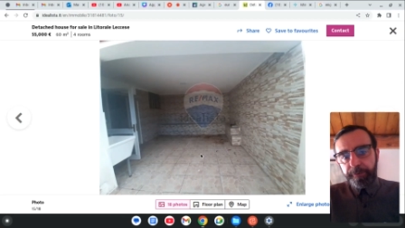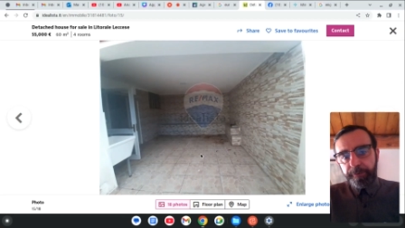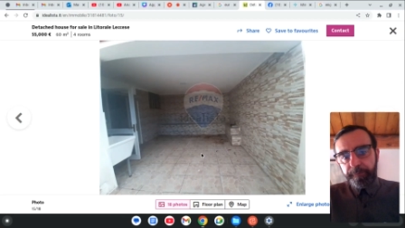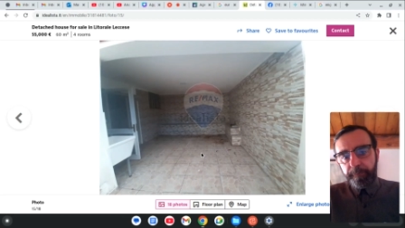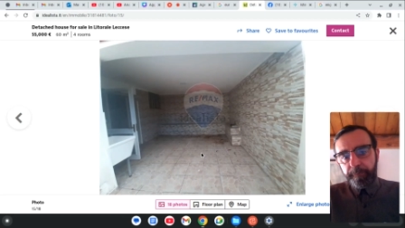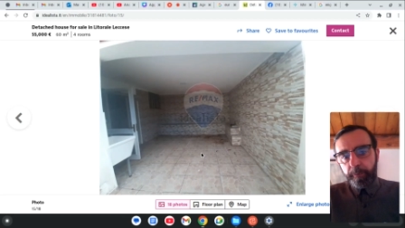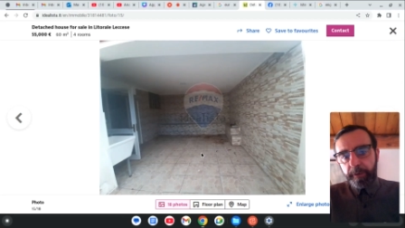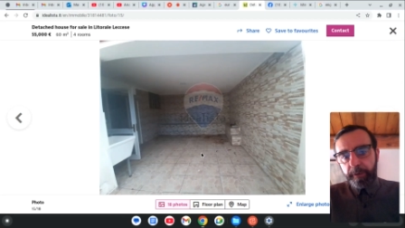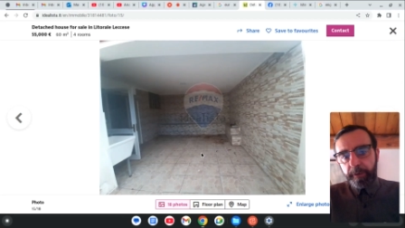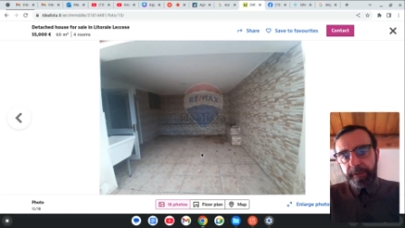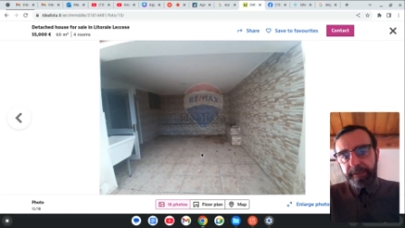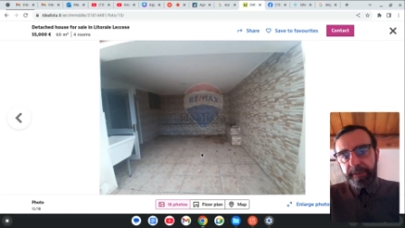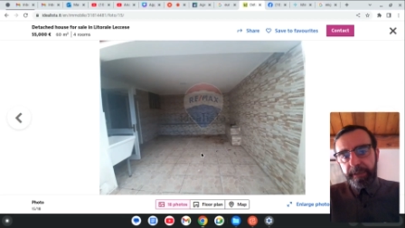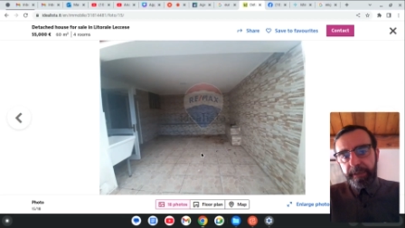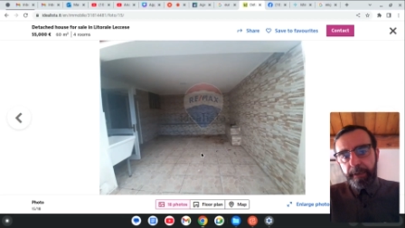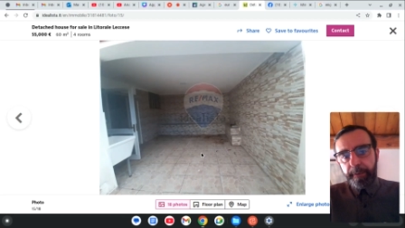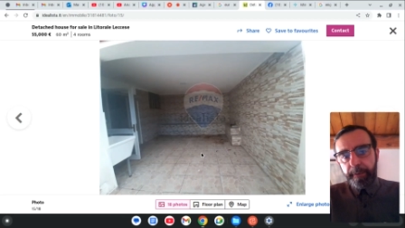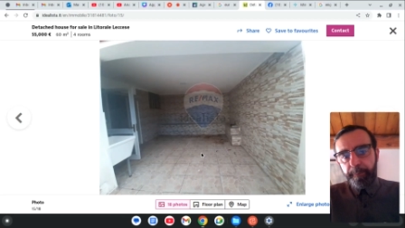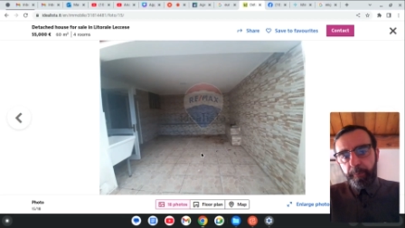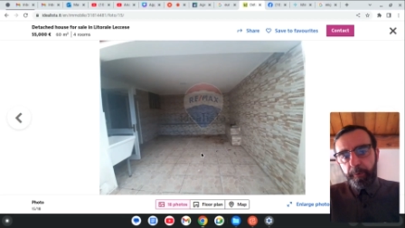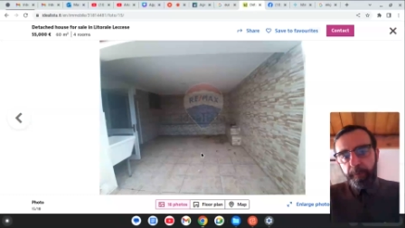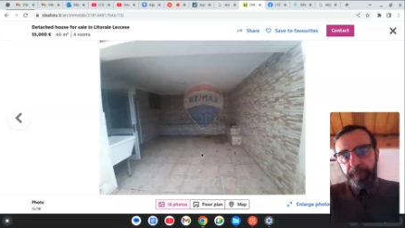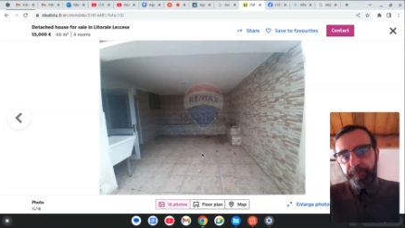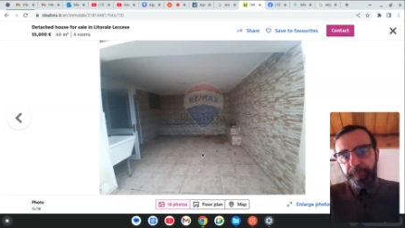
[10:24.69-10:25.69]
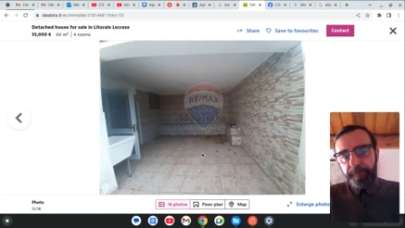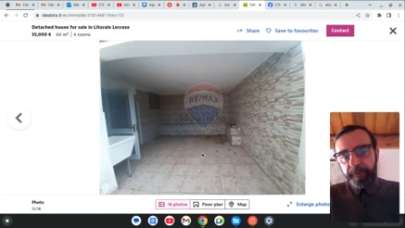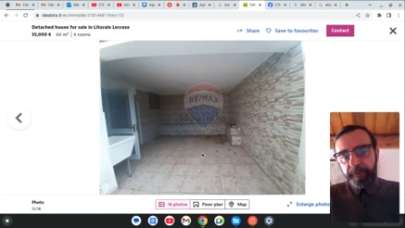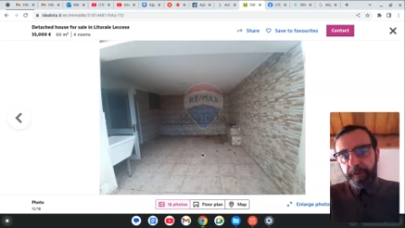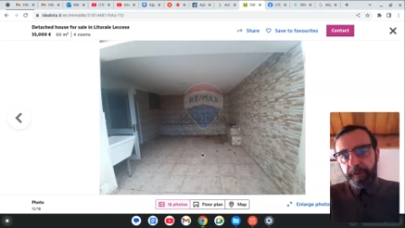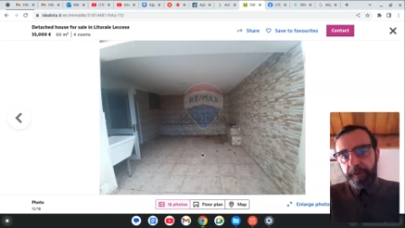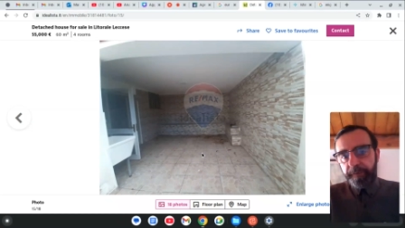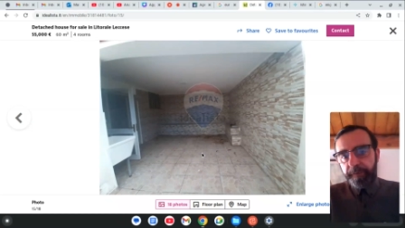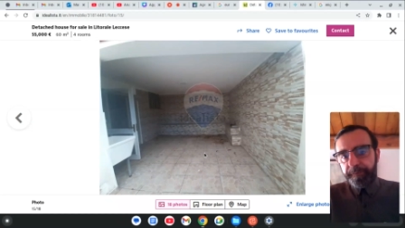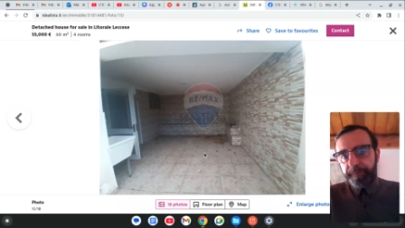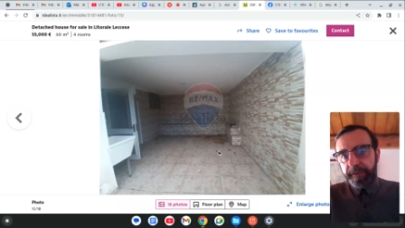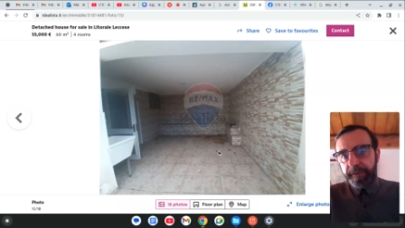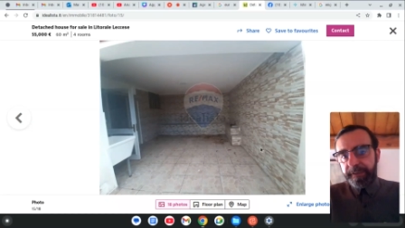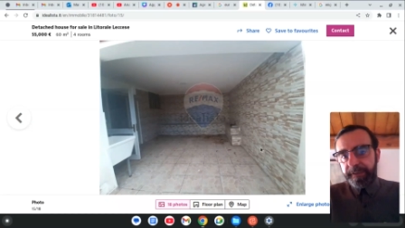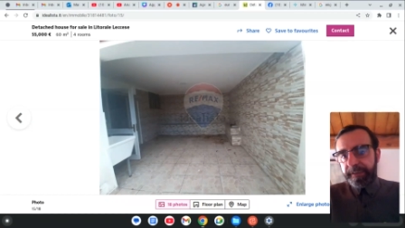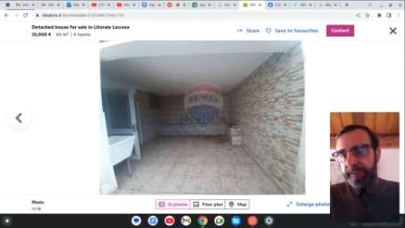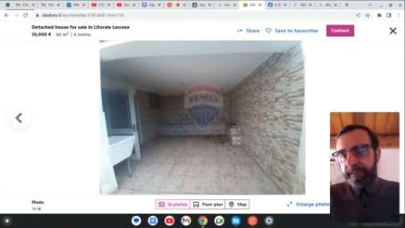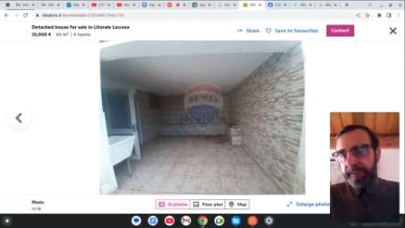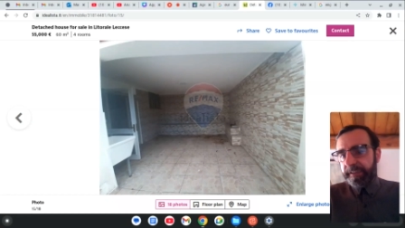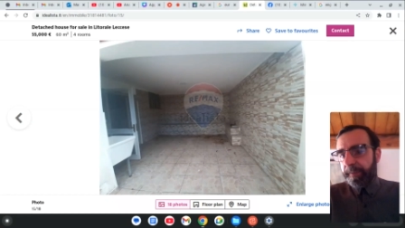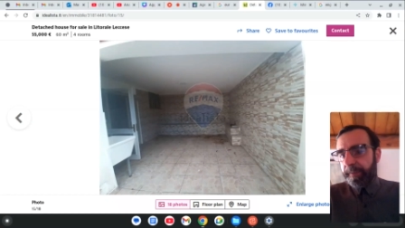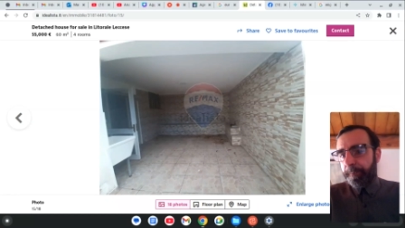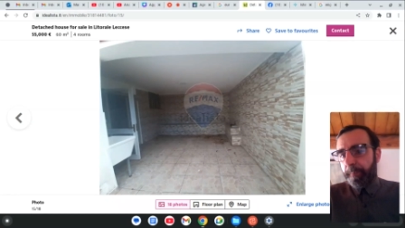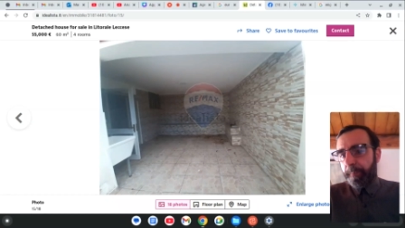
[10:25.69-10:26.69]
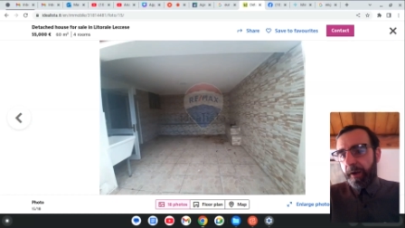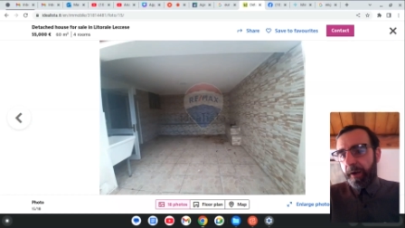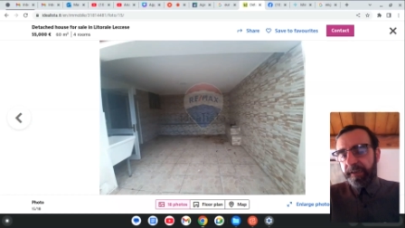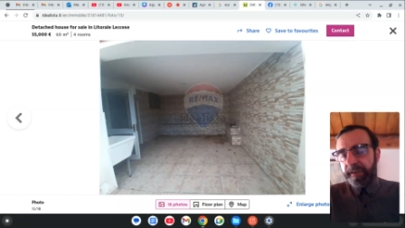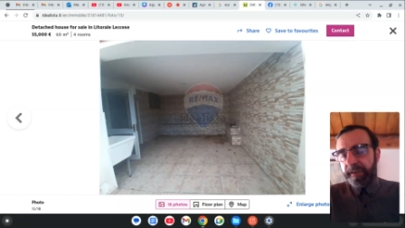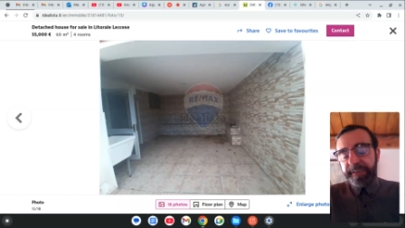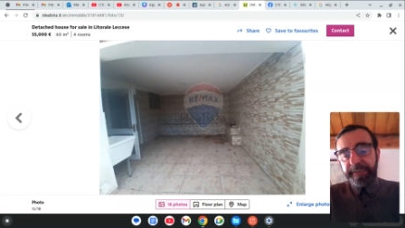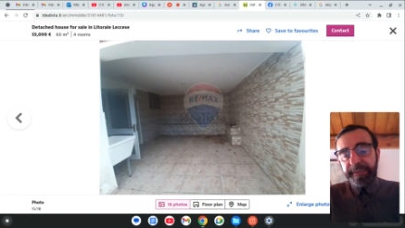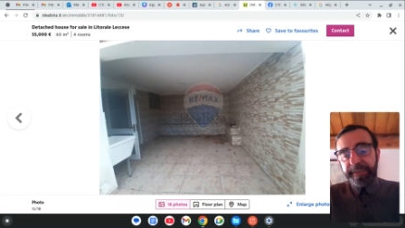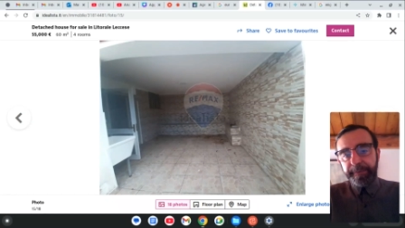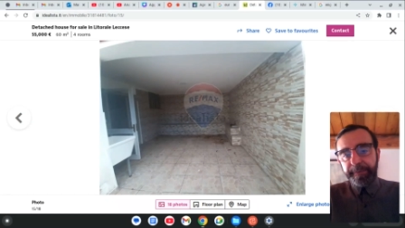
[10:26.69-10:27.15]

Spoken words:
for example, if this is a parking